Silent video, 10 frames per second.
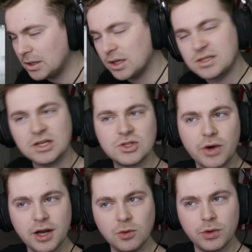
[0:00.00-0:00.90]
let's get
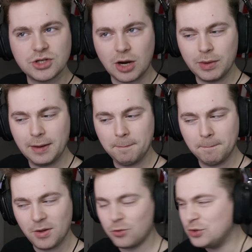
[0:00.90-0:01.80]
straight into it, shall we?
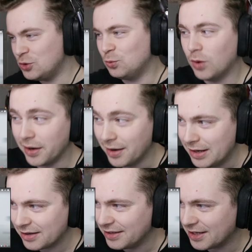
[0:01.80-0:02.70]
3, 2, 1,
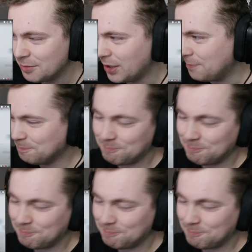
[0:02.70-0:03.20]
click play.